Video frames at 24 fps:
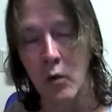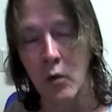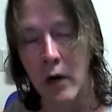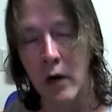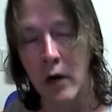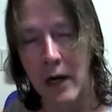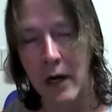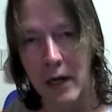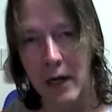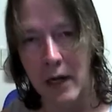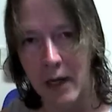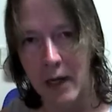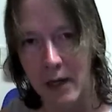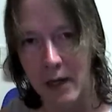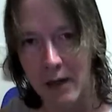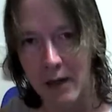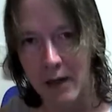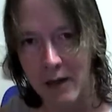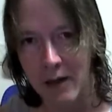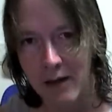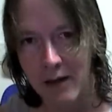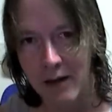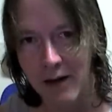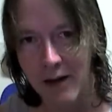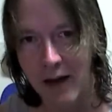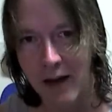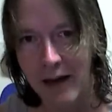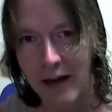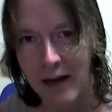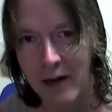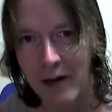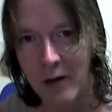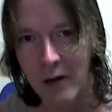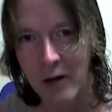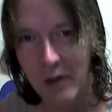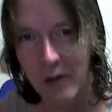raining
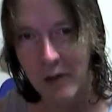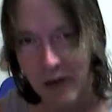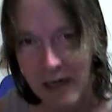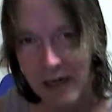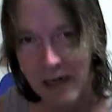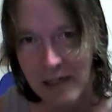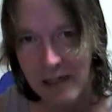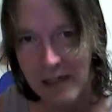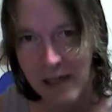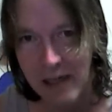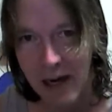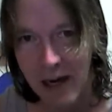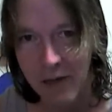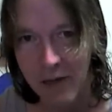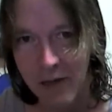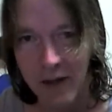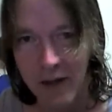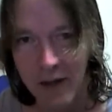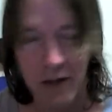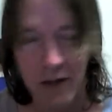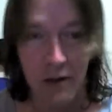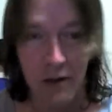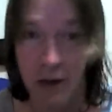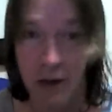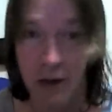like crazy out there,